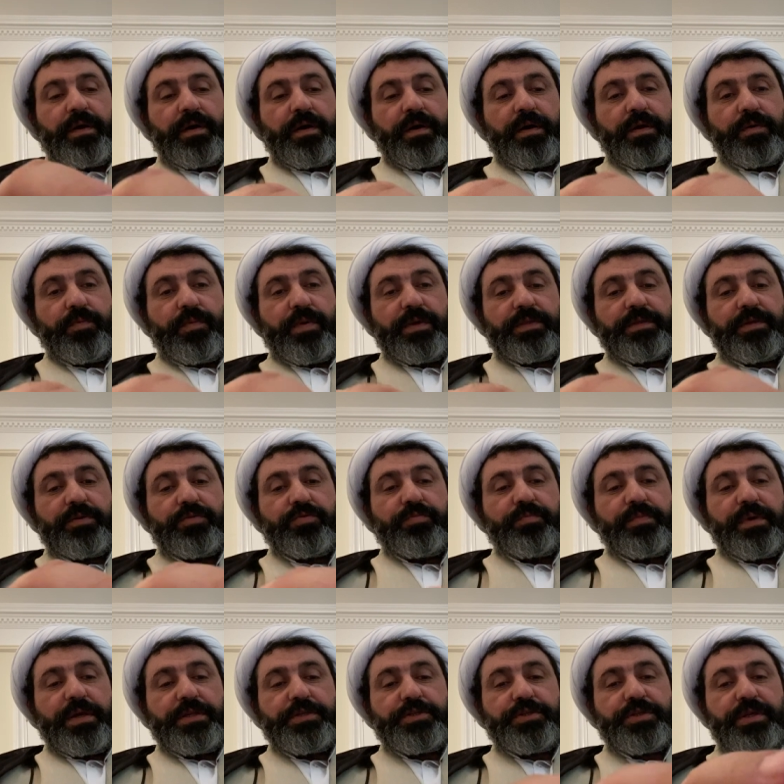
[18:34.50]
I wanted to
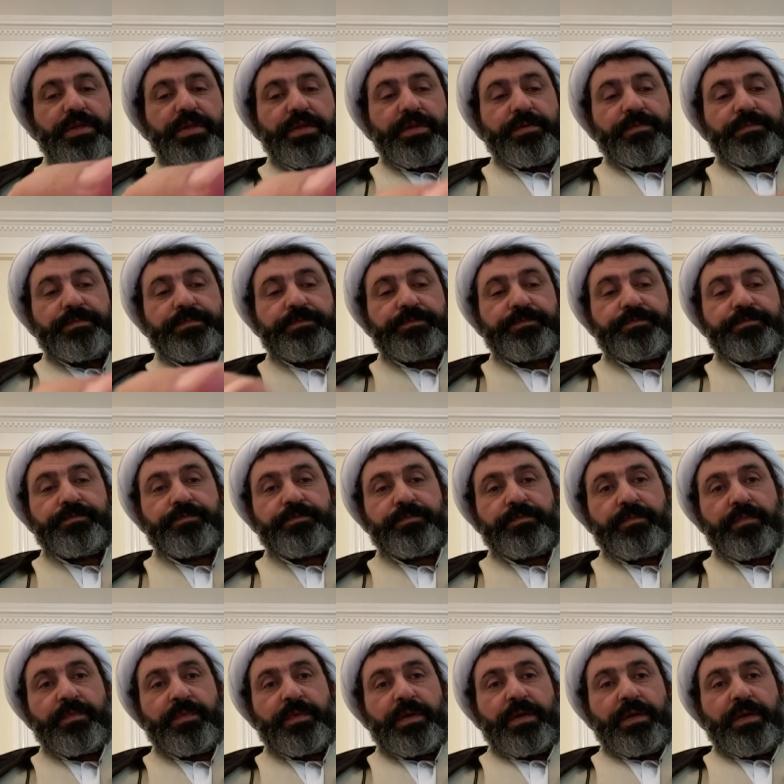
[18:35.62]
mention.
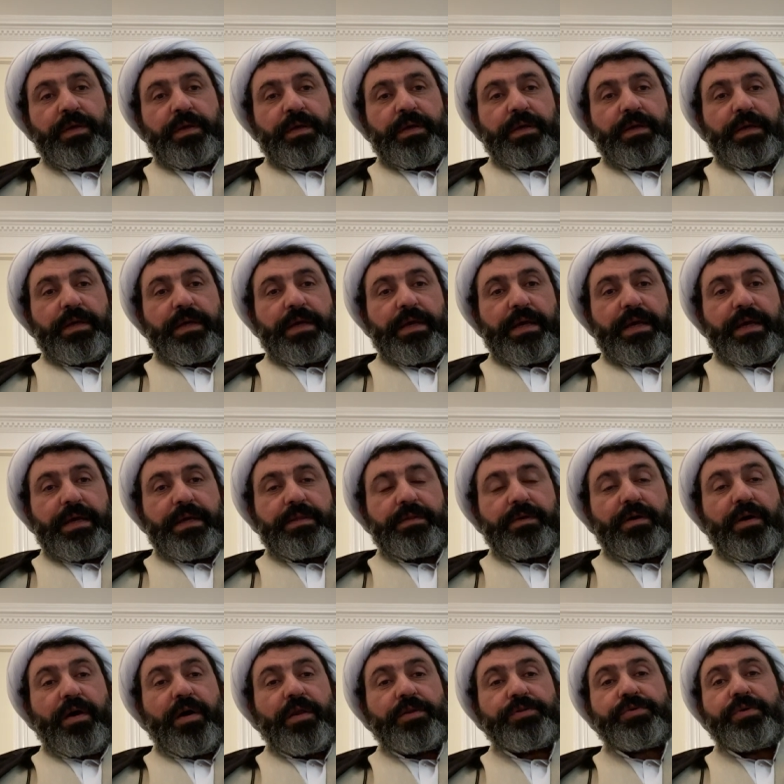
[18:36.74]
And
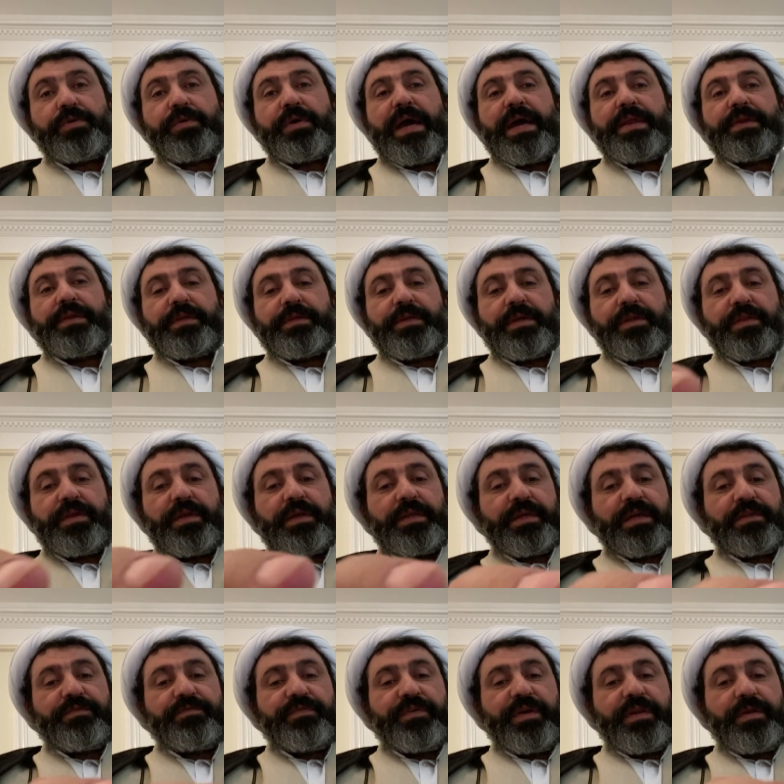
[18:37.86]
also, another thing
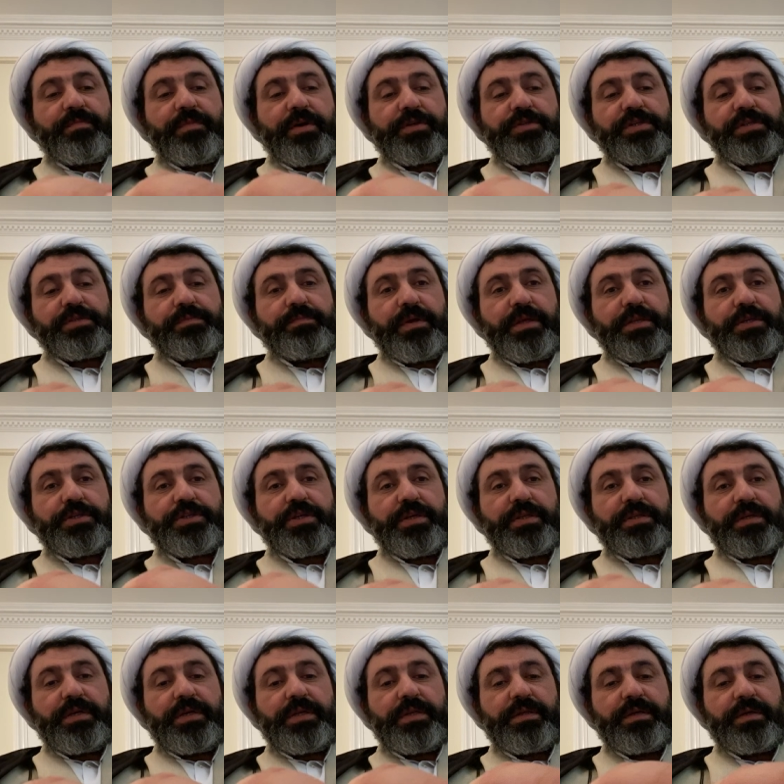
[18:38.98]
that very much is
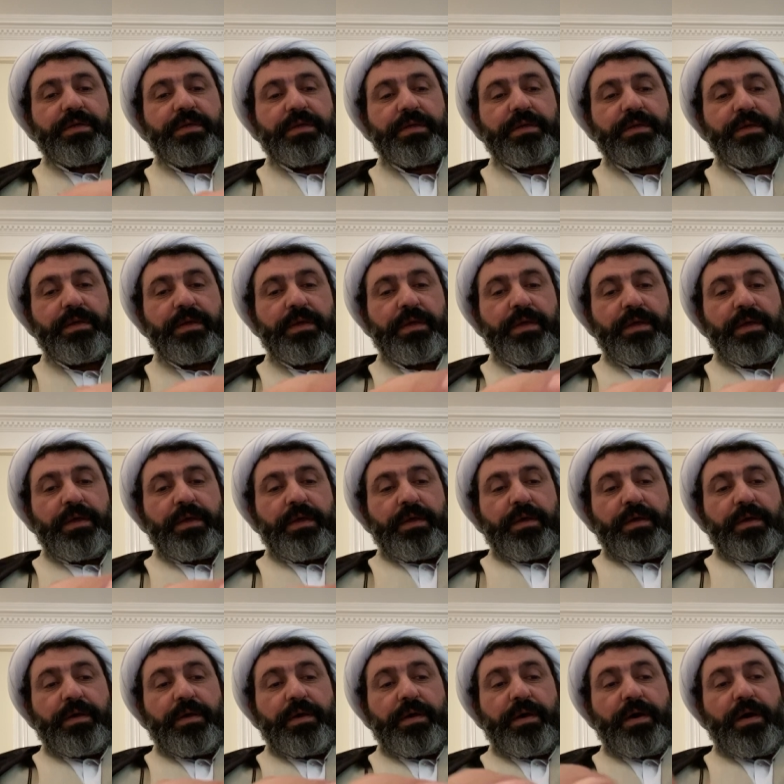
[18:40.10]
mentioned in
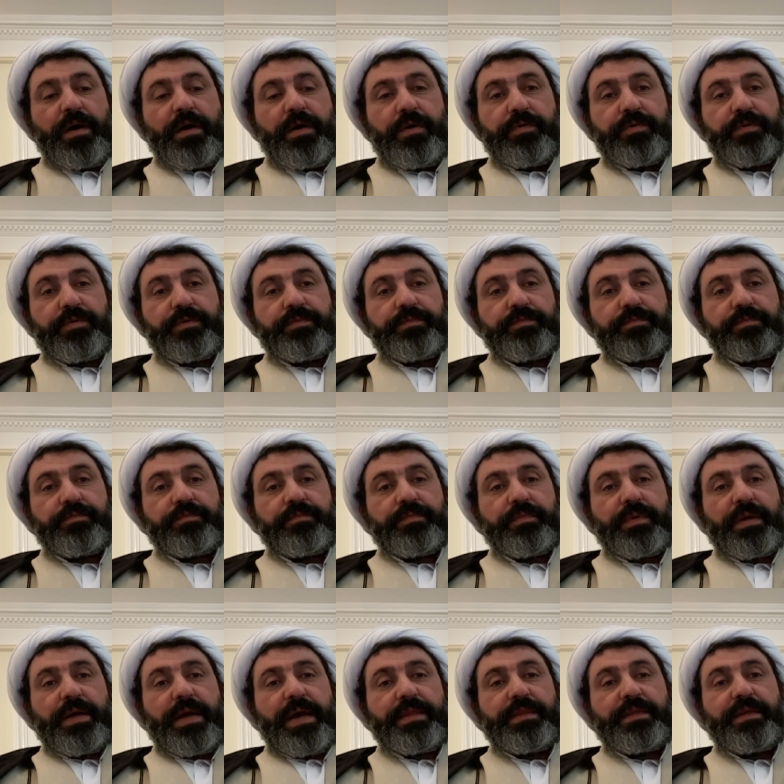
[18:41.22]
our
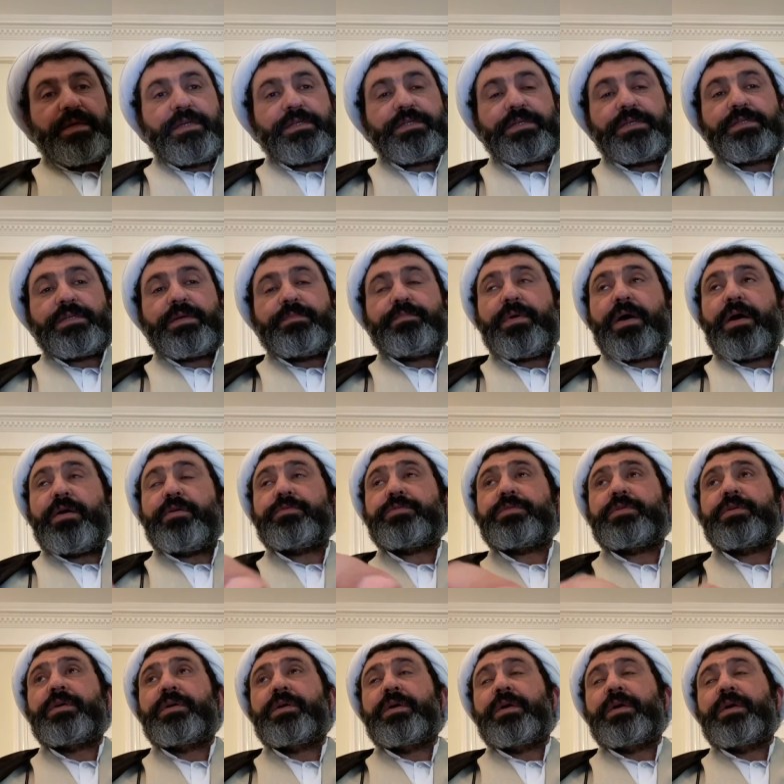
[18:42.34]
hadith is about